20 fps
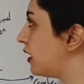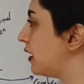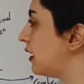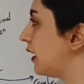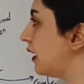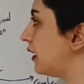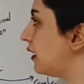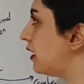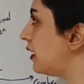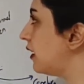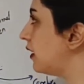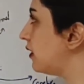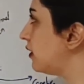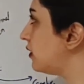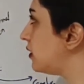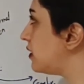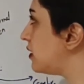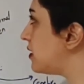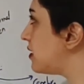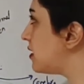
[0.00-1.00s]
In here,
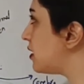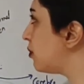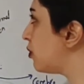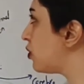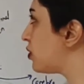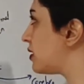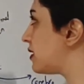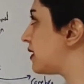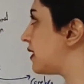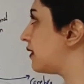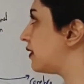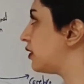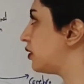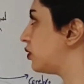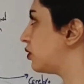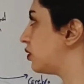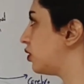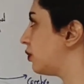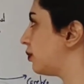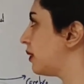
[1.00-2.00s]
this is the
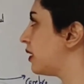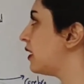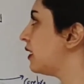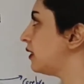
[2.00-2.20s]
posterior lobe.